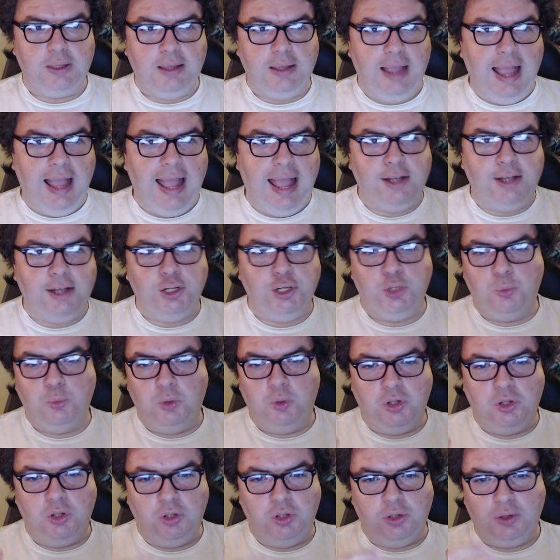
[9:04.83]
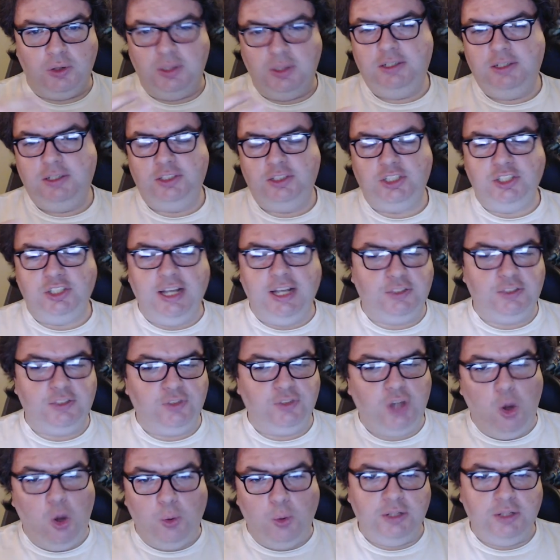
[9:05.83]
annual Detective
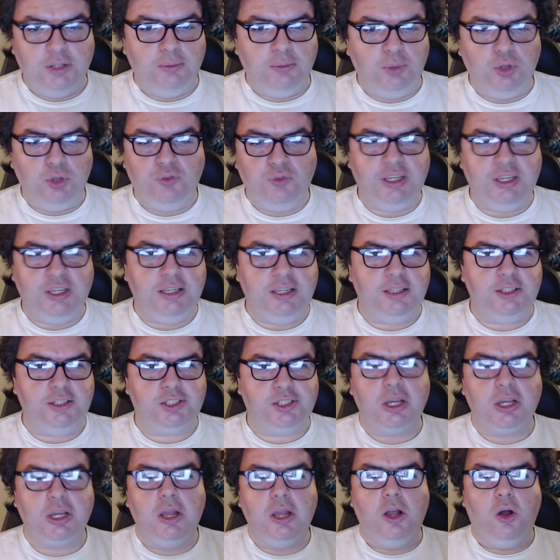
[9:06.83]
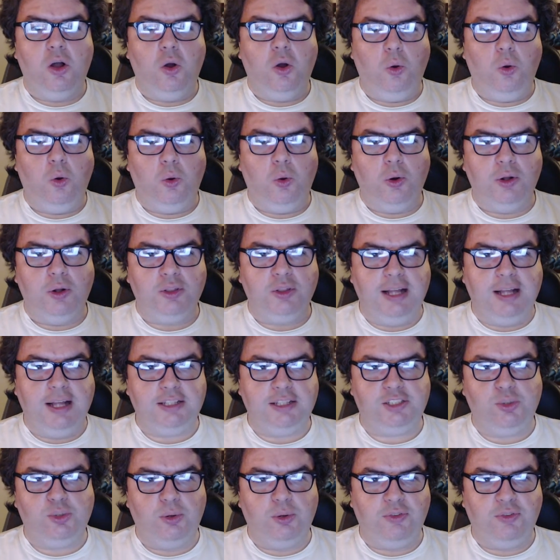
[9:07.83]
Conan movies or that
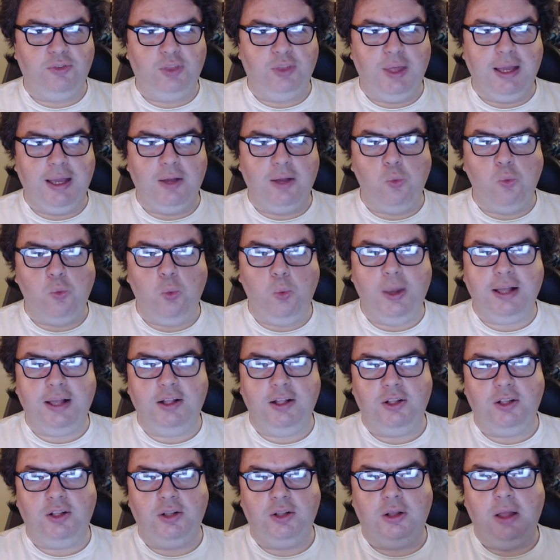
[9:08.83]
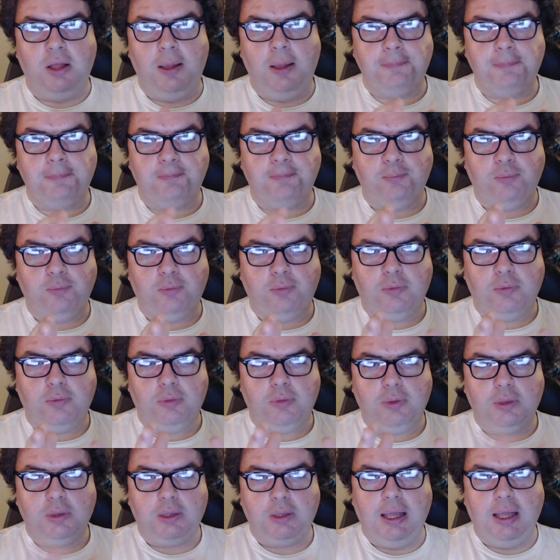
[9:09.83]
sort of thing will
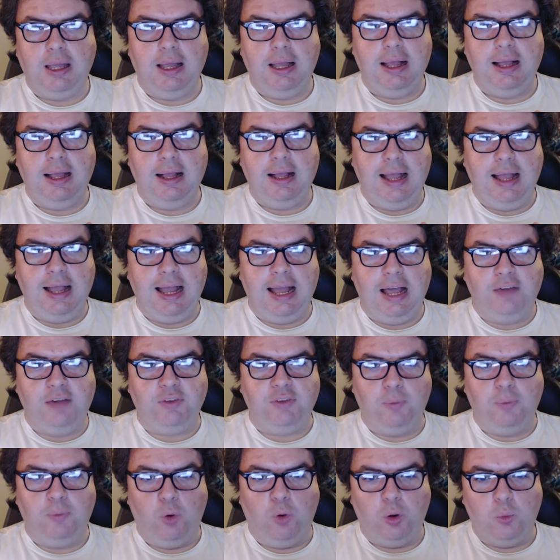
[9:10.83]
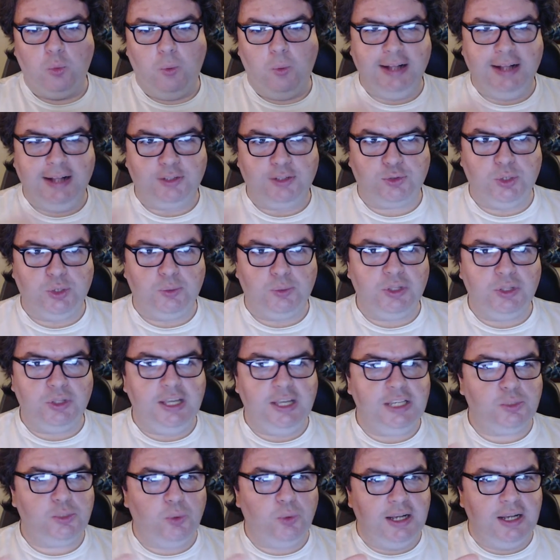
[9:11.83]
have a more widescreen
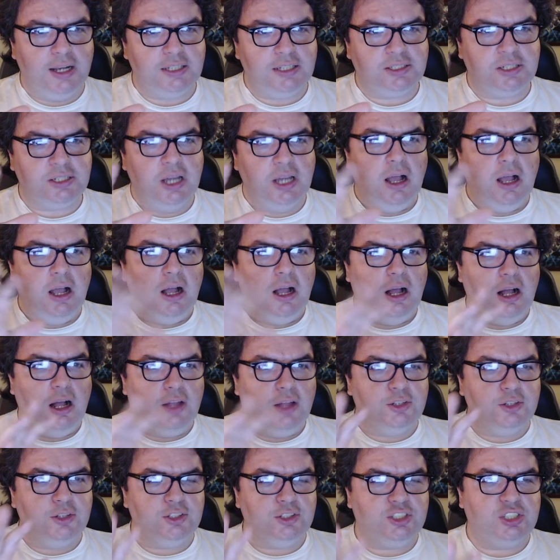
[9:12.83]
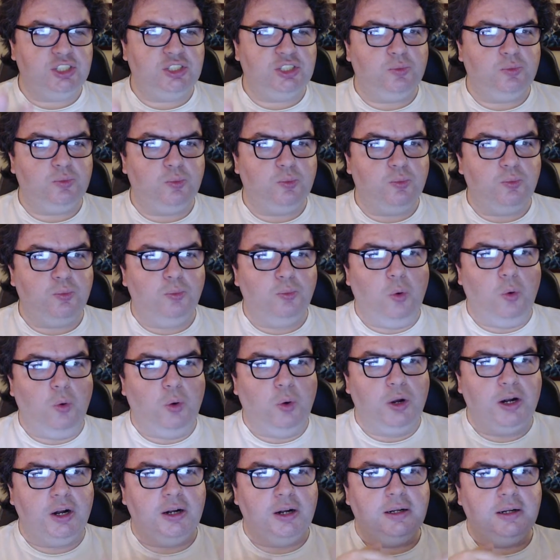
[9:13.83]
release, whereas others
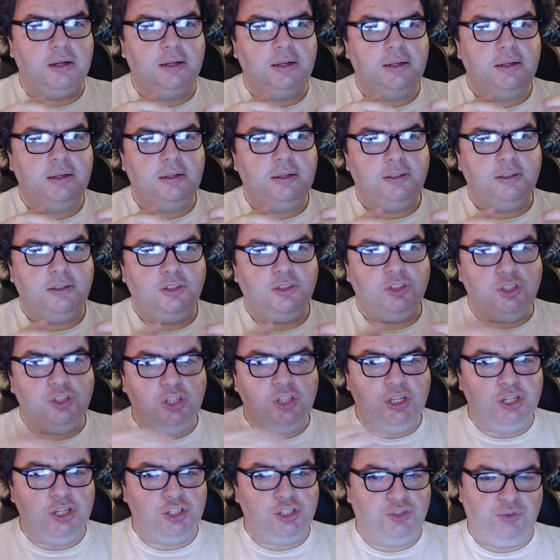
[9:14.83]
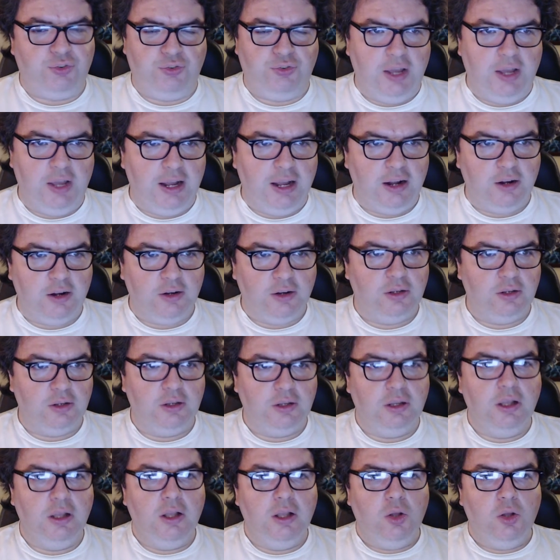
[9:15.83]
more niche fare
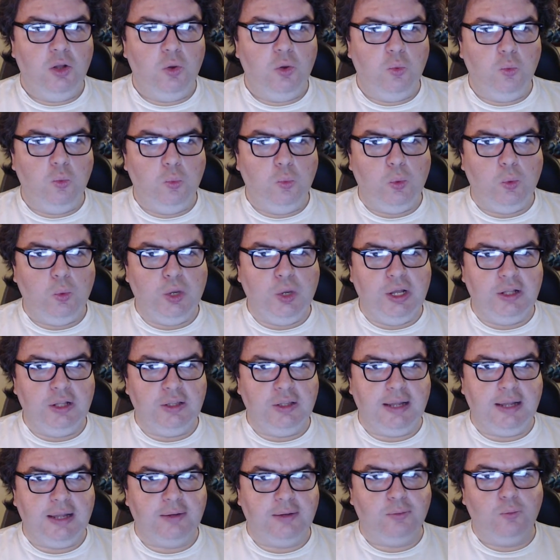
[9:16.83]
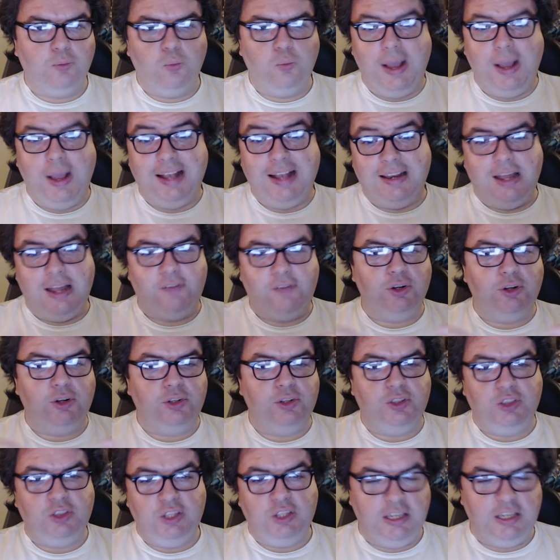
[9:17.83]
will like whenever
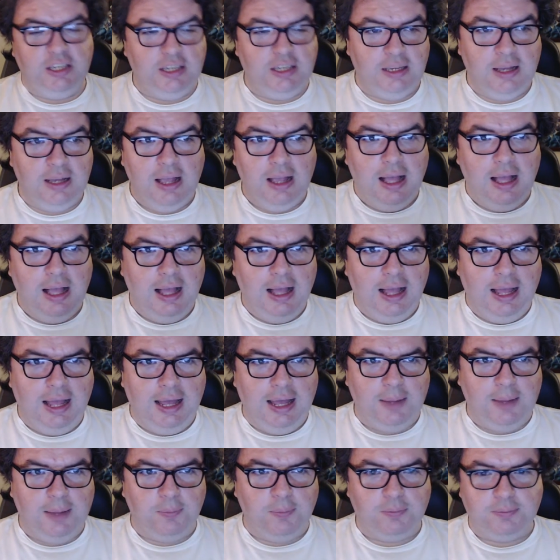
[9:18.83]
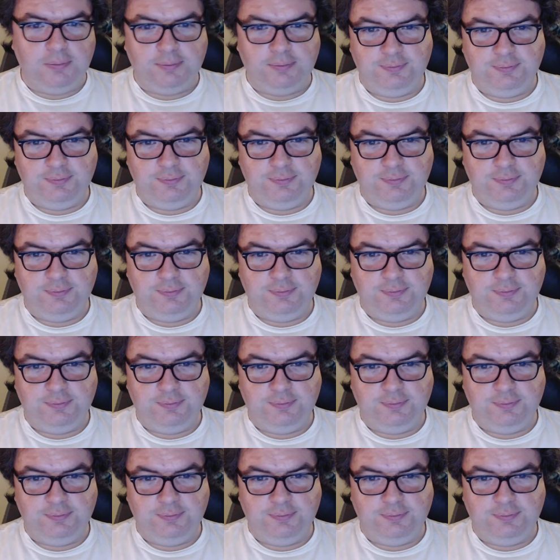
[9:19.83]
the um